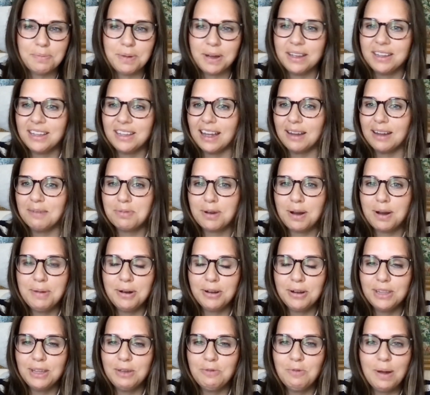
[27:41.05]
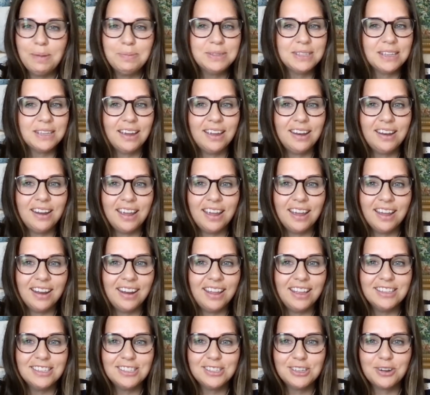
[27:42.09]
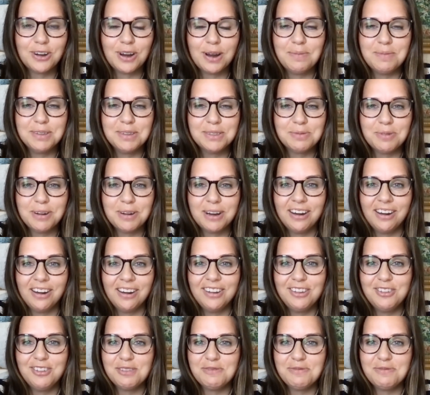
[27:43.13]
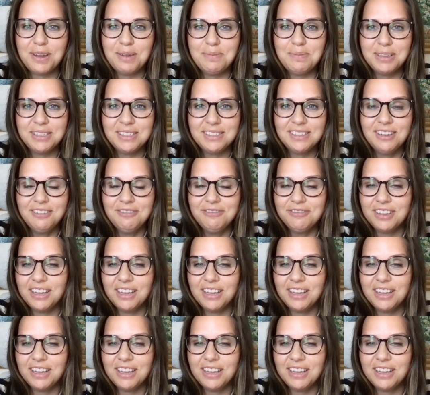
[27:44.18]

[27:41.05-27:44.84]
but yeah, primarily website and Instagram is where you can find my stuff.